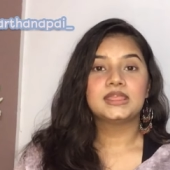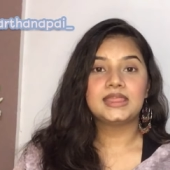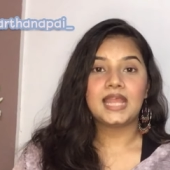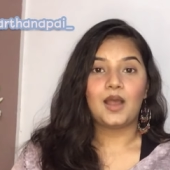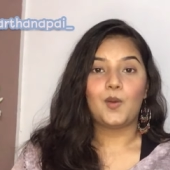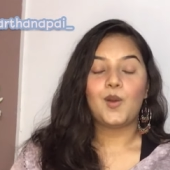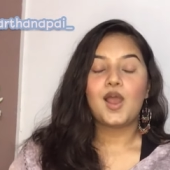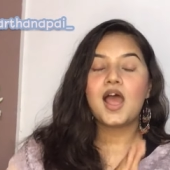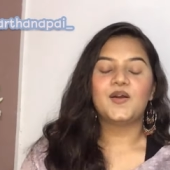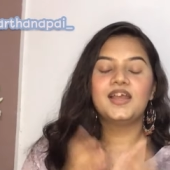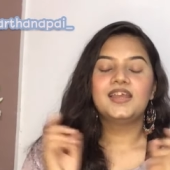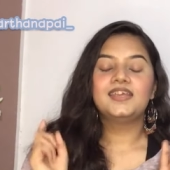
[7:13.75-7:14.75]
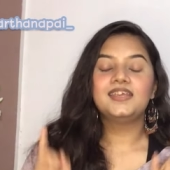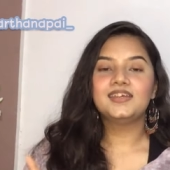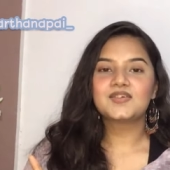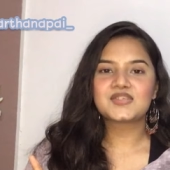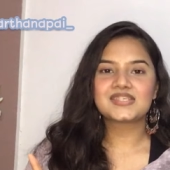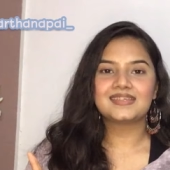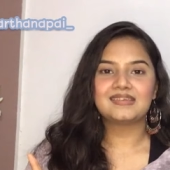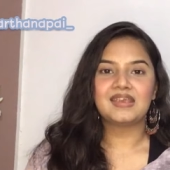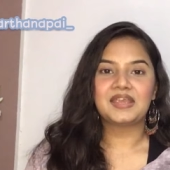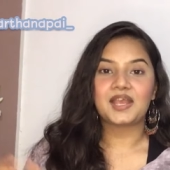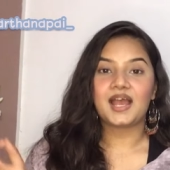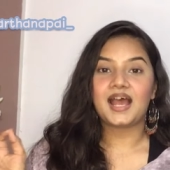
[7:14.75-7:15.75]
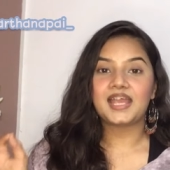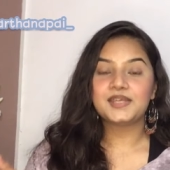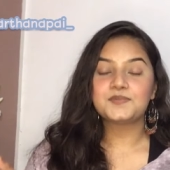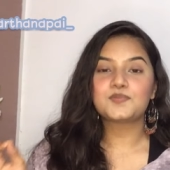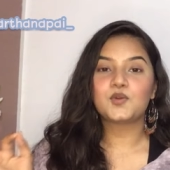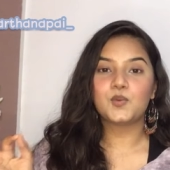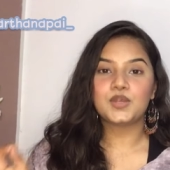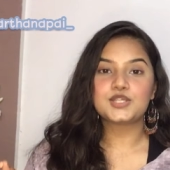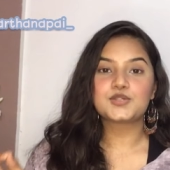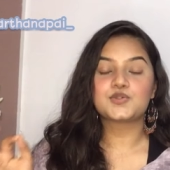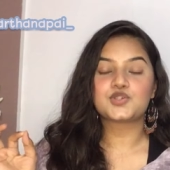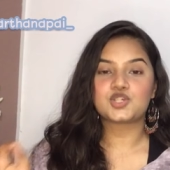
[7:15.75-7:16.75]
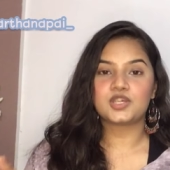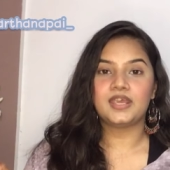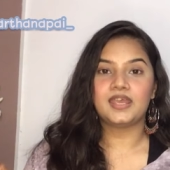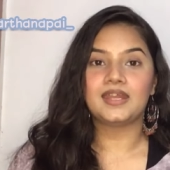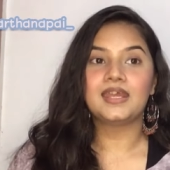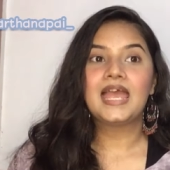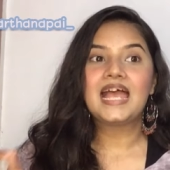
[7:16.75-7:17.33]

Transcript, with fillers: now here is the thing I am going to share